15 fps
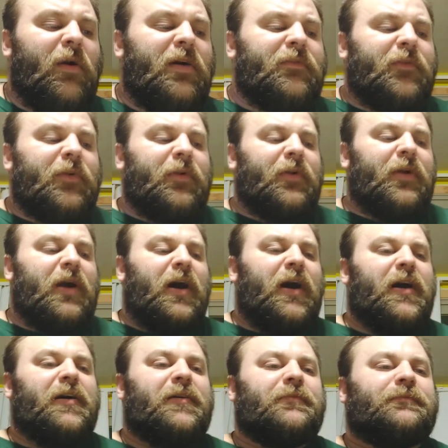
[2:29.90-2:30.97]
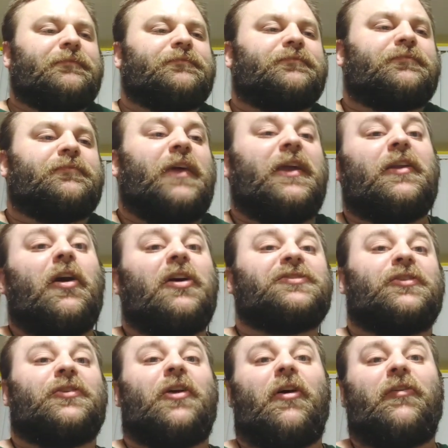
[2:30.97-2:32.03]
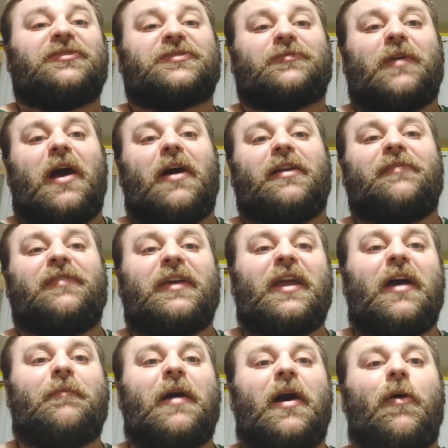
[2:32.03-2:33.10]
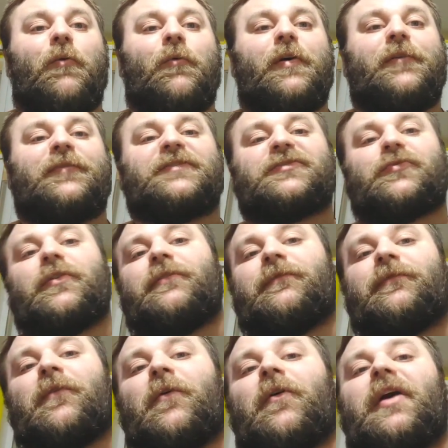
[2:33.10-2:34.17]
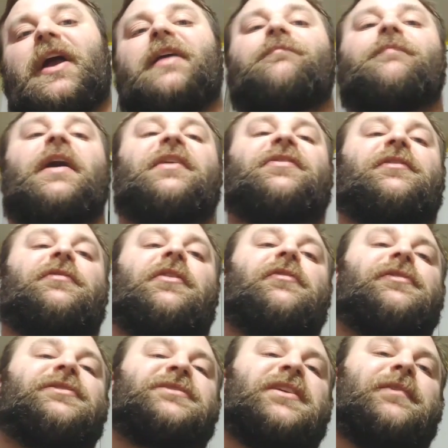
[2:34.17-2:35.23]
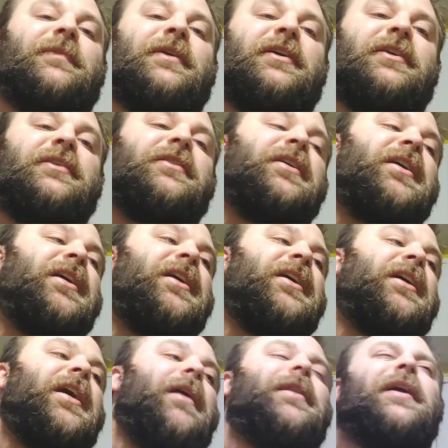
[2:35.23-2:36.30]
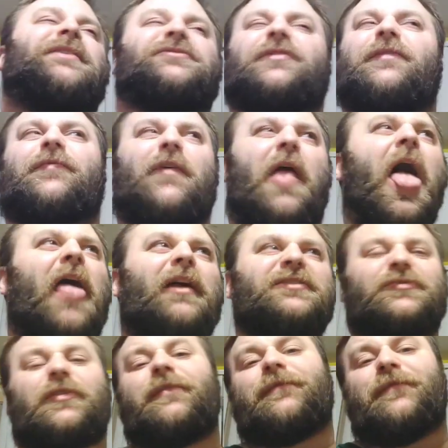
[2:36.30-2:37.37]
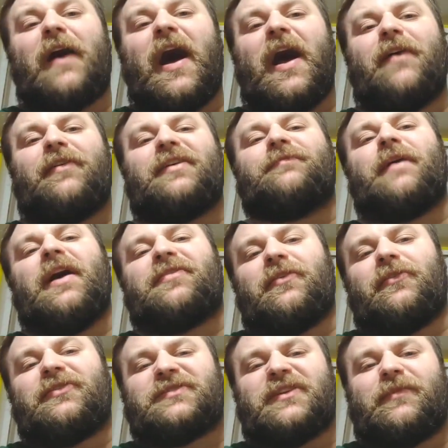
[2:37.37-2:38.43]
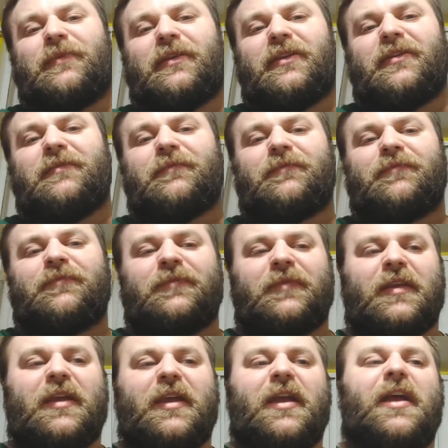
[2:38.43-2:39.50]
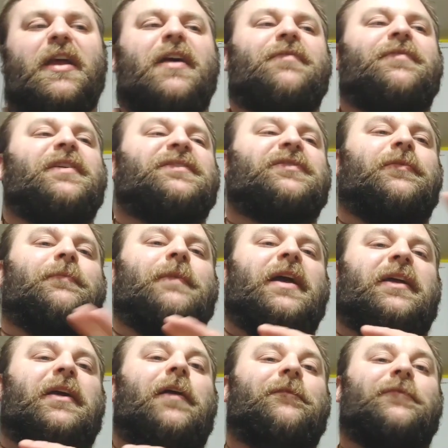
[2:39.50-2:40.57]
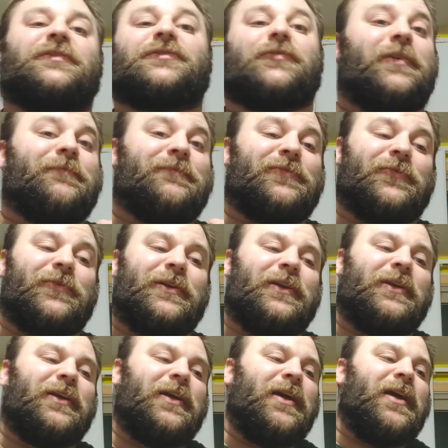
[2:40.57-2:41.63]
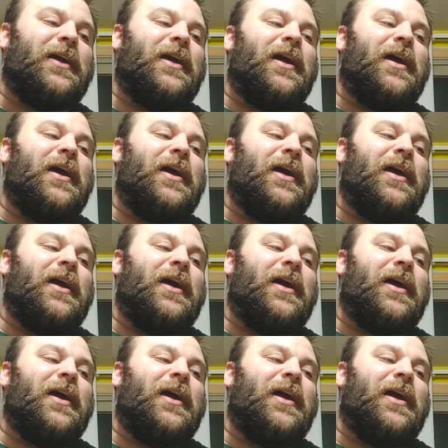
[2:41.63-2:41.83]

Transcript: However, they can all turn all this around. If they come out with Scream 4 and Matthew Lillard is going to be in it, and not Scream 4, Scream 5 and Matthew Lillard is going to be in it, this will make up for Scream 3.